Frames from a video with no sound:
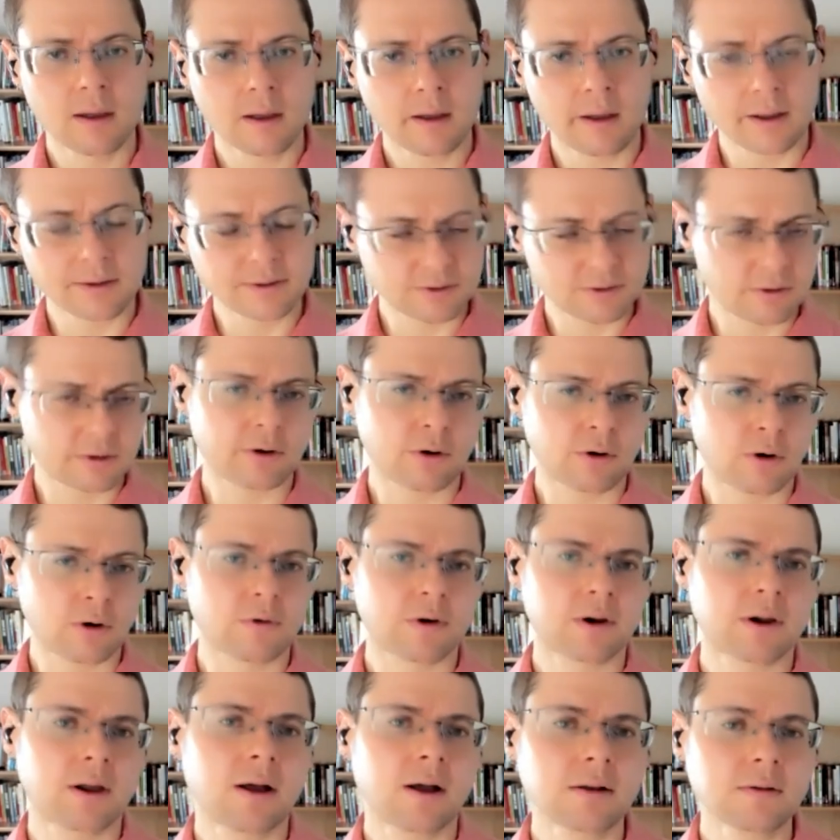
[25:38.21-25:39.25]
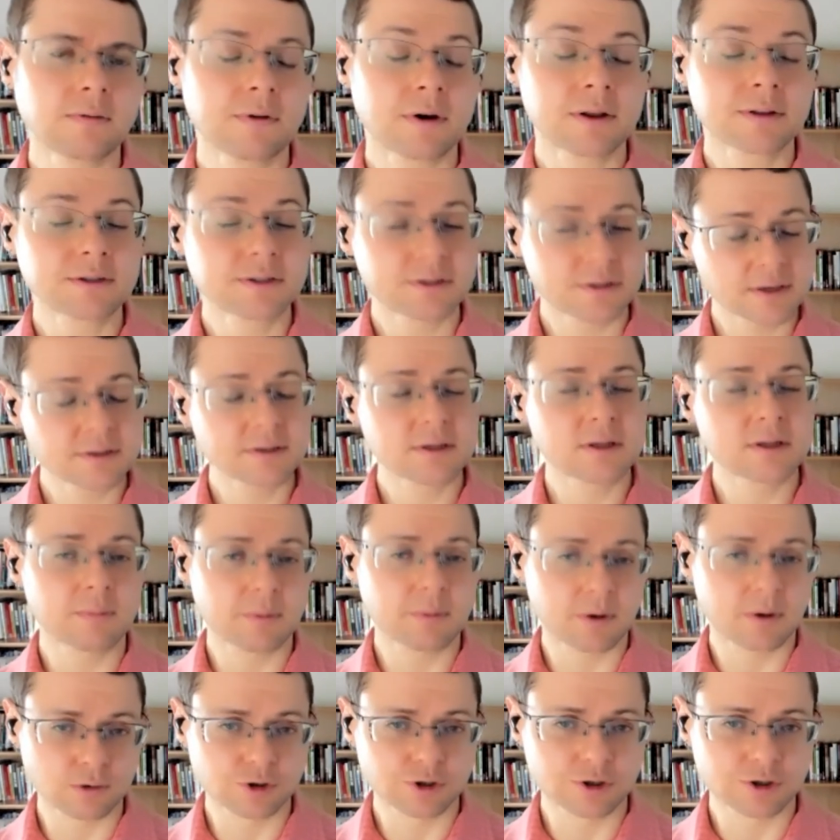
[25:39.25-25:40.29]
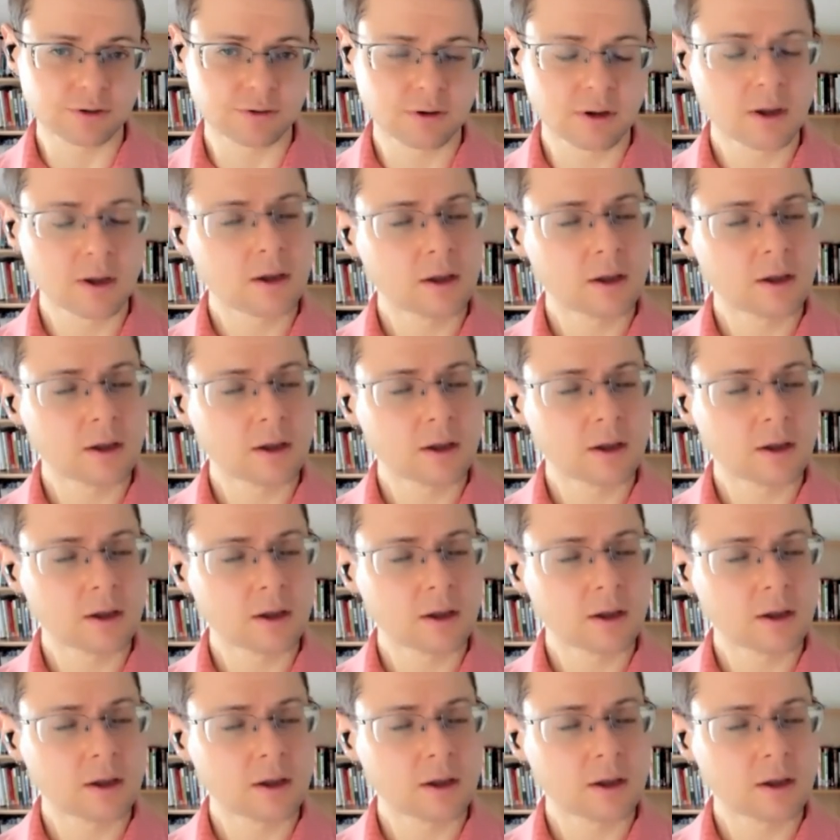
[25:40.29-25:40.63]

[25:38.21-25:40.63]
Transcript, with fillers: And so, that overconfidence is an emotion.